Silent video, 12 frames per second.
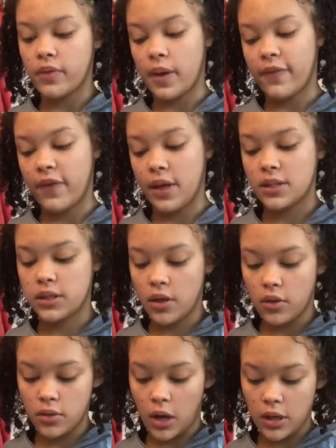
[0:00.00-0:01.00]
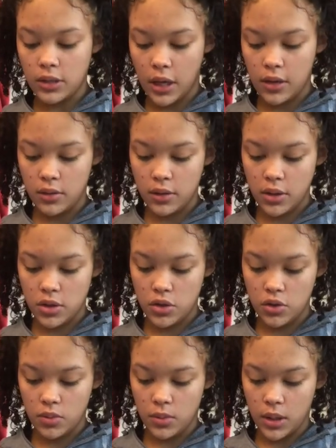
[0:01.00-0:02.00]
first used the
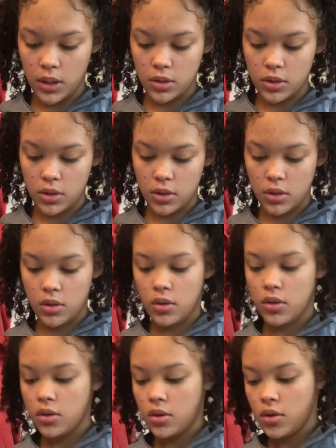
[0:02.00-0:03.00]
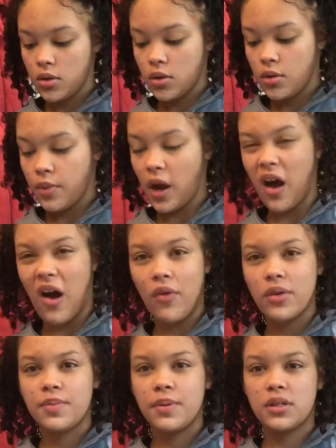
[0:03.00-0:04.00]
ointment um, that it
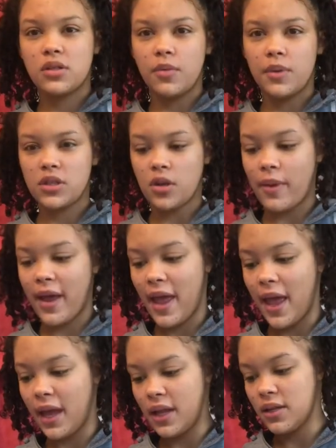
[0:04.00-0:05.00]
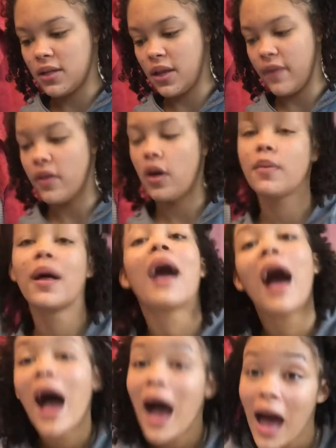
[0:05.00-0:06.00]
was the benzoyl peroxide and i just used a
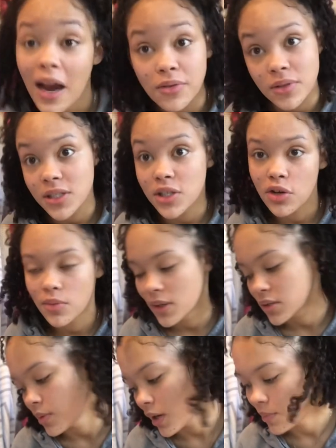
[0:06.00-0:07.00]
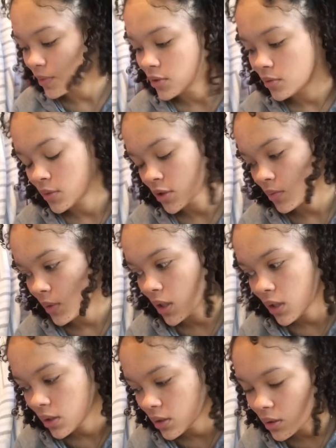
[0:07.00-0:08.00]
little bit of that and i dabbed on my
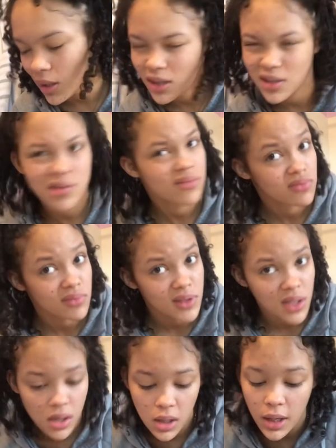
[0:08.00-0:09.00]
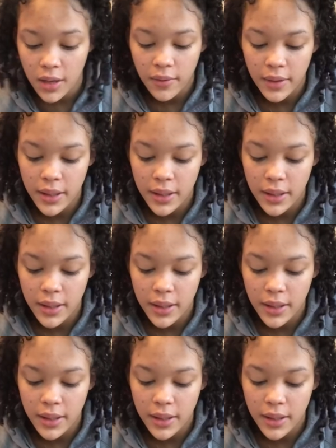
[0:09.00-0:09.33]
face so i do like two dabs